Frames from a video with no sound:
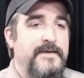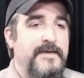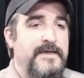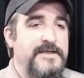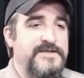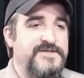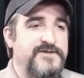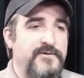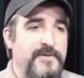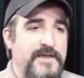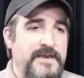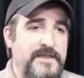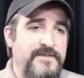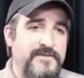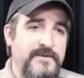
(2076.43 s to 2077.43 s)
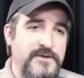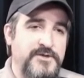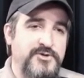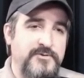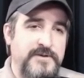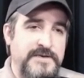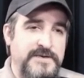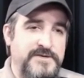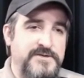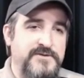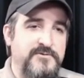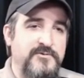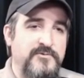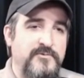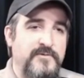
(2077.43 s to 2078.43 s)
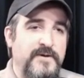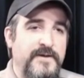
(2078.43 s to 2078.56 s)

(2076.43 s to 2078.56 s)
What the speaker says: And so anything that you can do